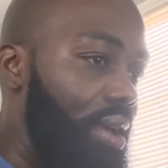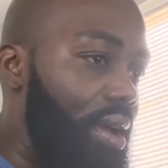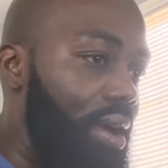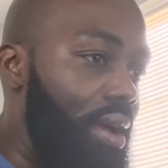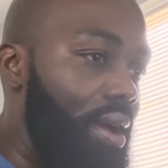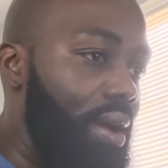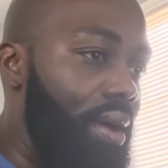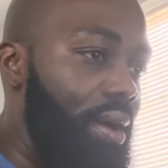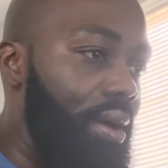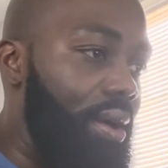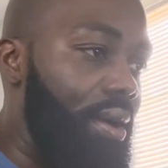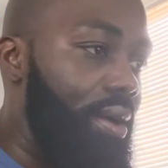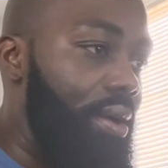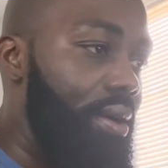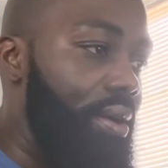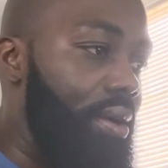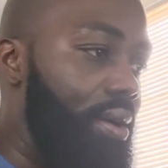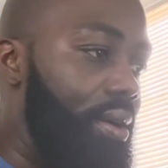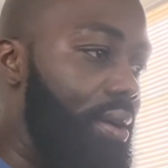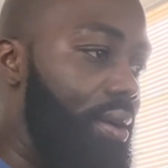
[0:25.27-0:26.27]

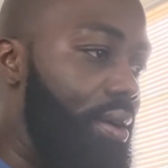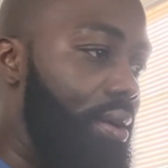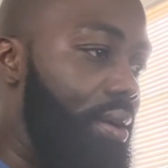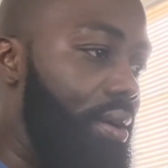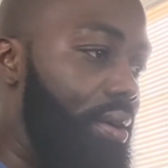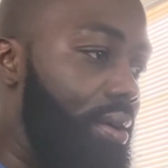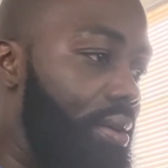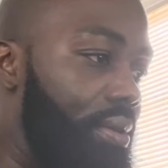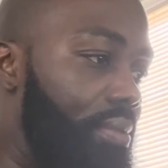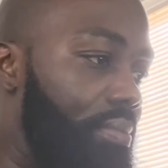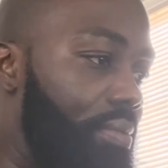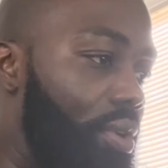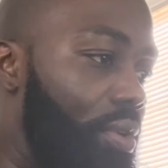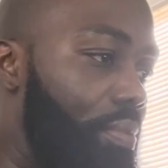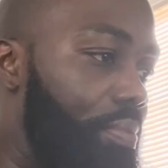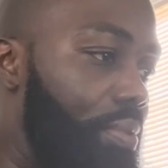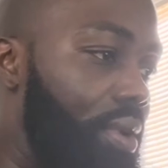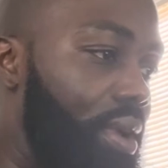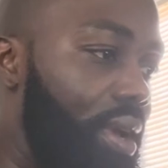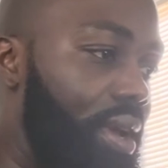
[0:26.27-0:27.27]

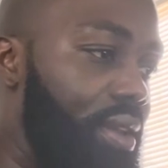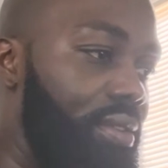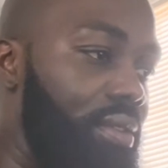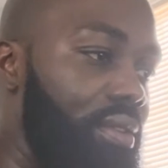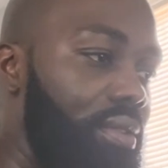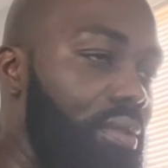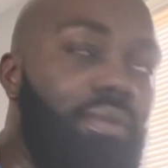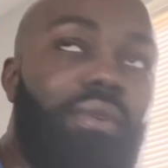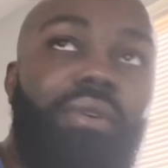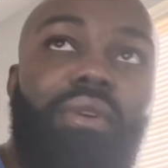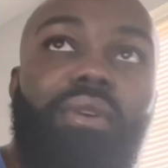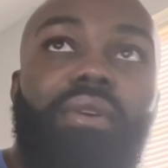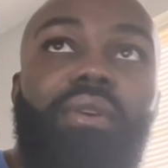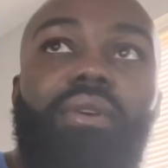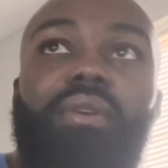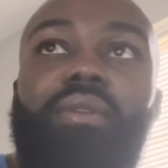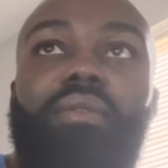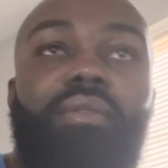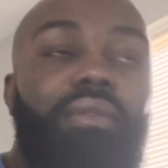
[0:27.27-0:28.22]
Hope you guys are doing good.